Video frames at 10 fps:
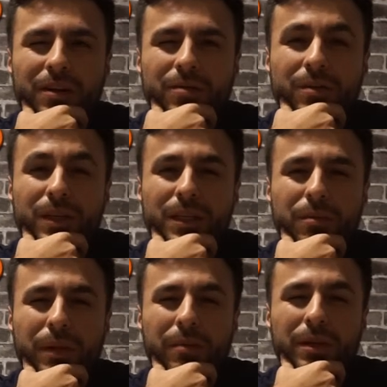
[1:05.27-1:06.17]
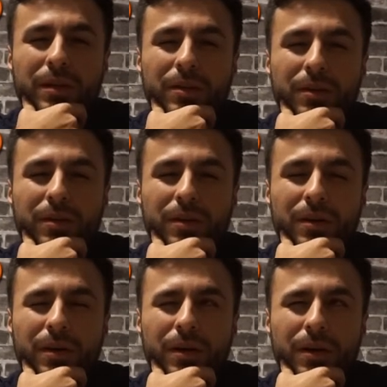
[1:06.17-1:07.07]
feel like maybe you're
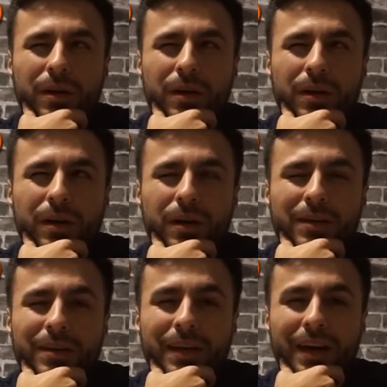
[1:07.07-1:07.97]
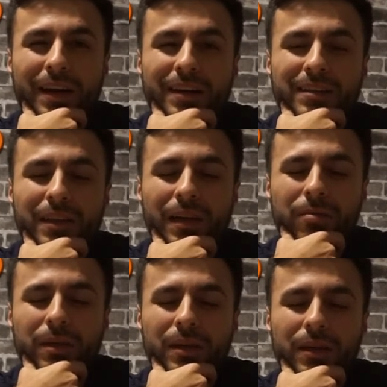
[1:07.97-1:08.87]
not as
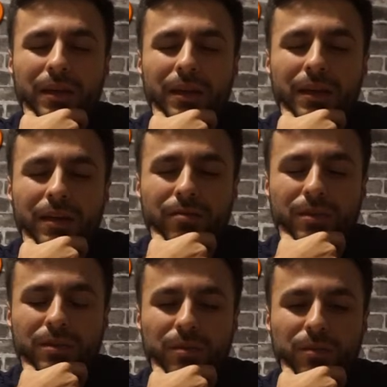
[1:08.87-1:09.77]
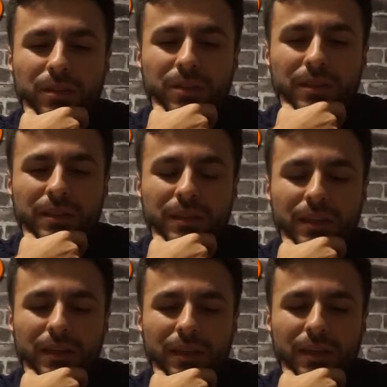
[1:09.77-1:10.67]
happy for some reason.
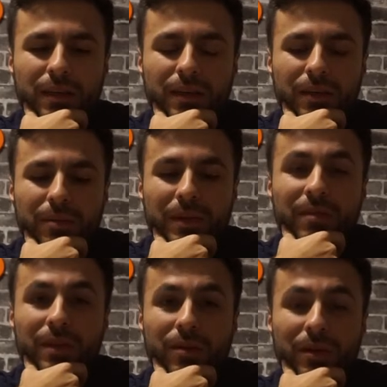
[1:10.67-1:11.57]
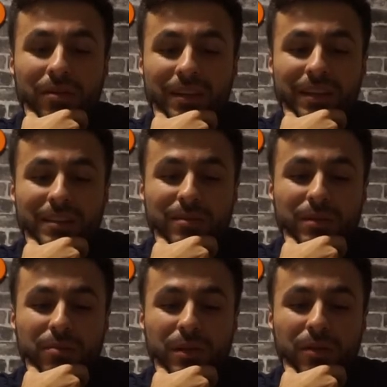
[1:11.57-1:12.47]
Even though everything seems
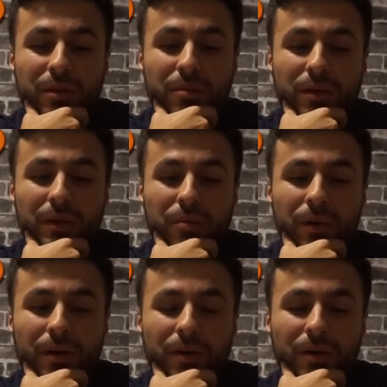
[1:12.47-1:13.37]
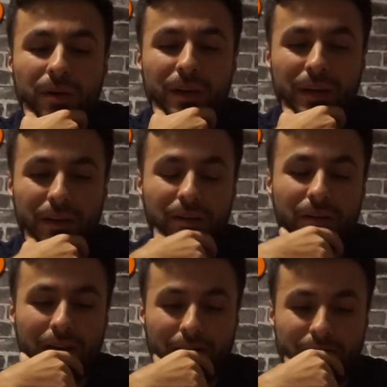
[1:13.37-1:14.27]
to be going pretty well here,
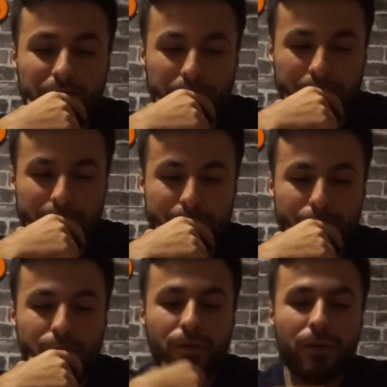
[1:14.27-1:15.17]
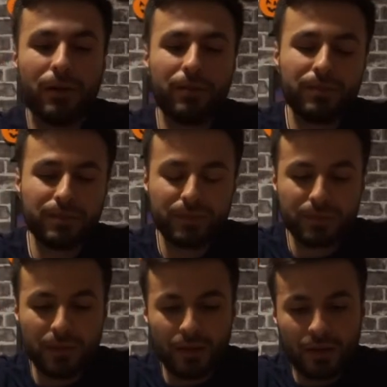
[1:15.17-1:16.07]
I feel like so far.
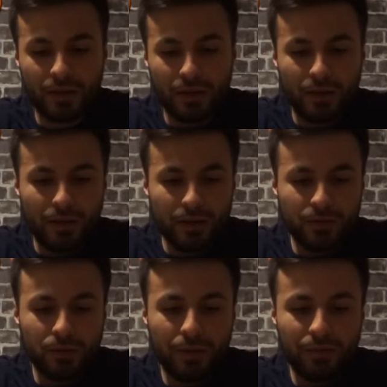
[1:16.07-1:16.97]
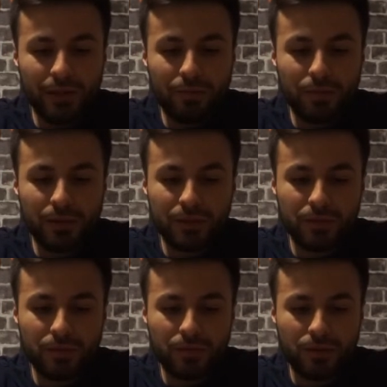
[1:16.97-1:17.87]
So we have the Empress
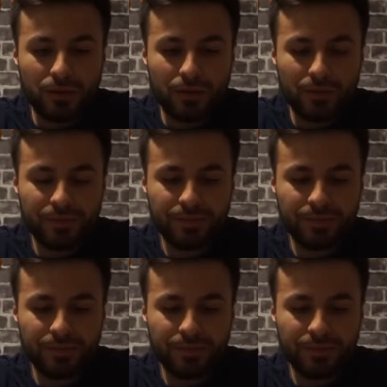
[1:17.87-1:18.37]
overall.